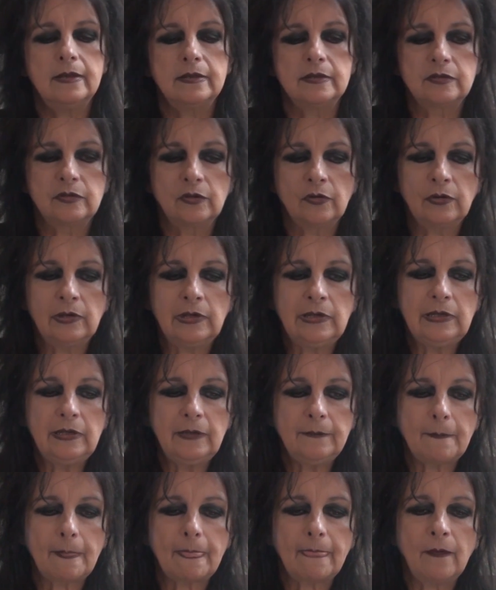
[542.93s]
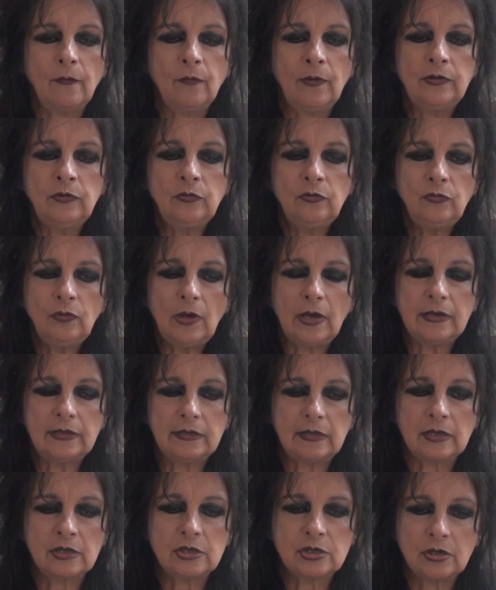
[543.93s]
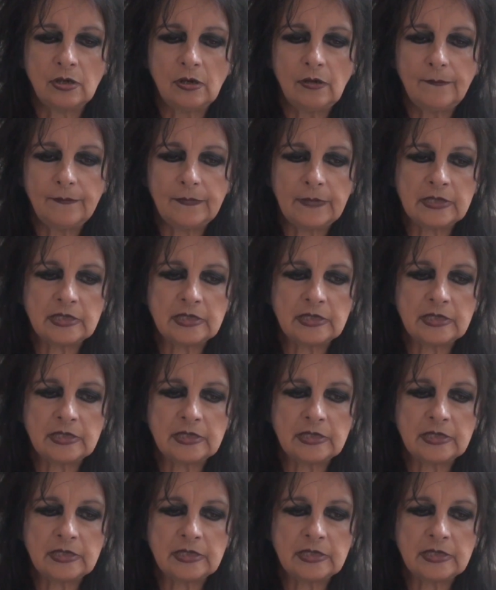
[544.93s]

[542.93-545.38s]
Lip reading: Secondly, when you do architecture,